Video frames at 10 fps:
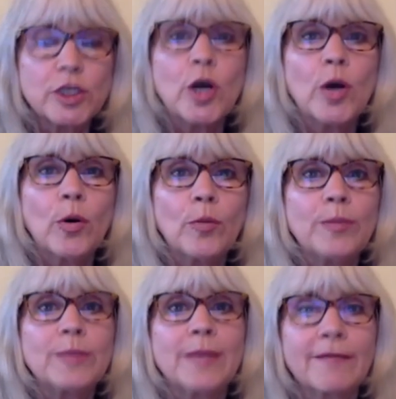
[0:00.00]
no
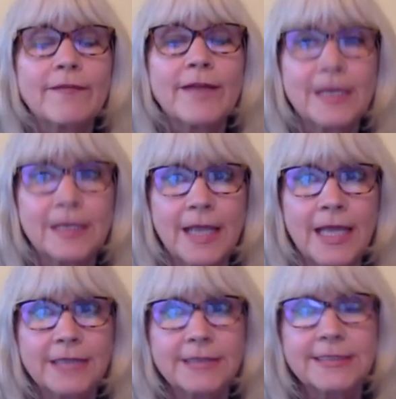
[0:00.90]
be my final
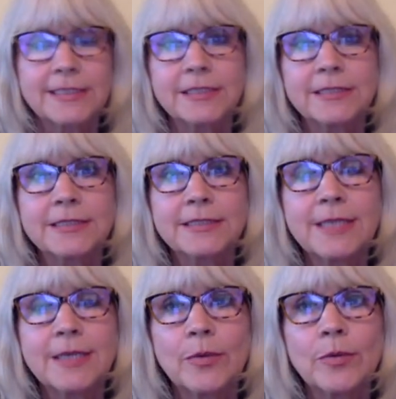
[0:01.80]
answer.
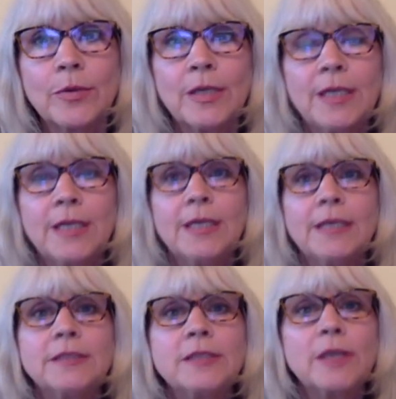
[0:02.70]
So
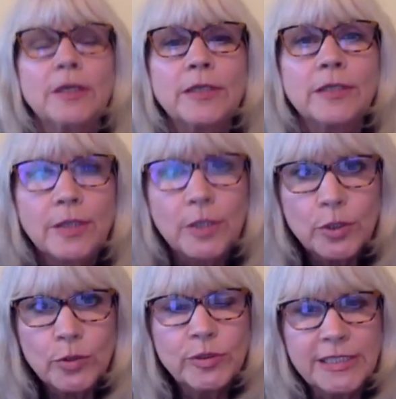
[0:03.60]
you,
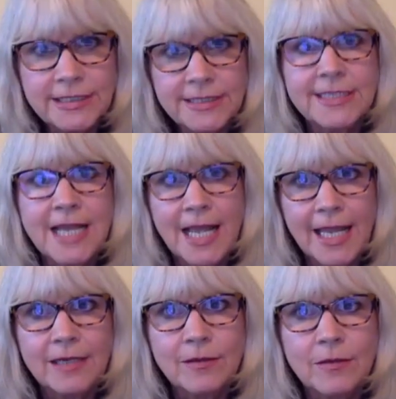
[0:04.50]
you
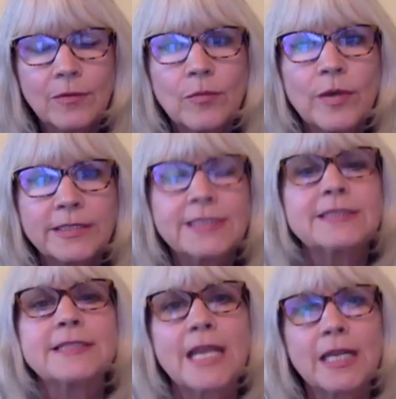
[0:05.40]
decide when
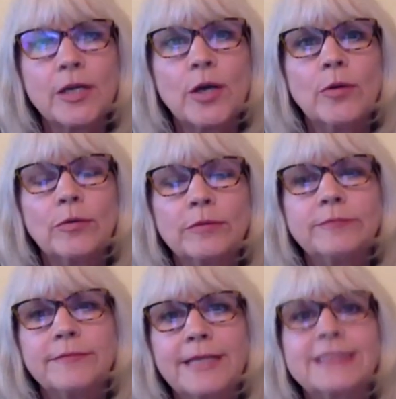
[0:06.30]
to say no.
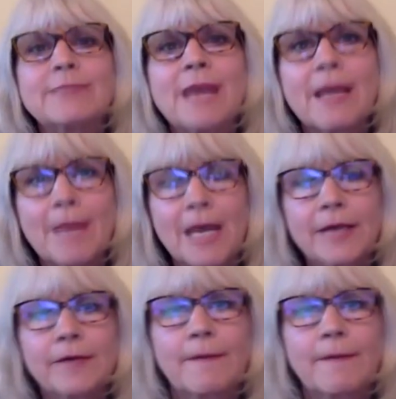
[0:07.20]
That's my mm-hmm. motto.